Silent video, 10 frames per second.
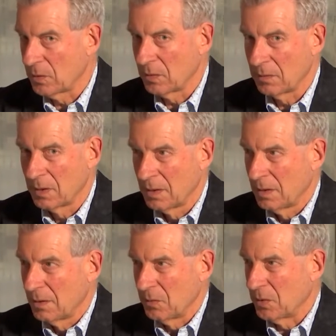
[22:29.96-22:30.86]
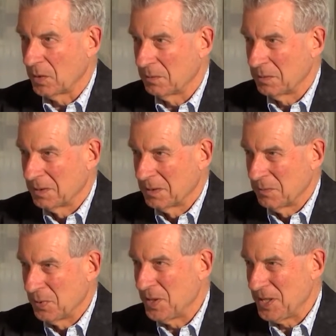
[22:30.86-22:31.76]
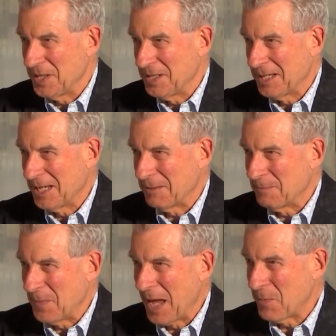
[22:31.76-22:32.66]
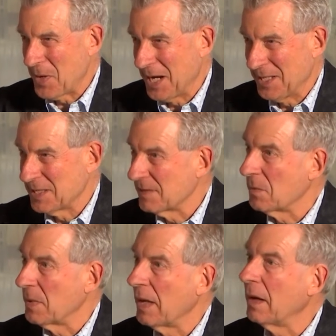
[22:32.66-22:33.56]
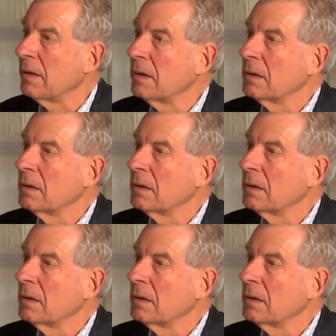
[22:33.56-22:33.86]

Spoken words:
we were pretty apprehensive about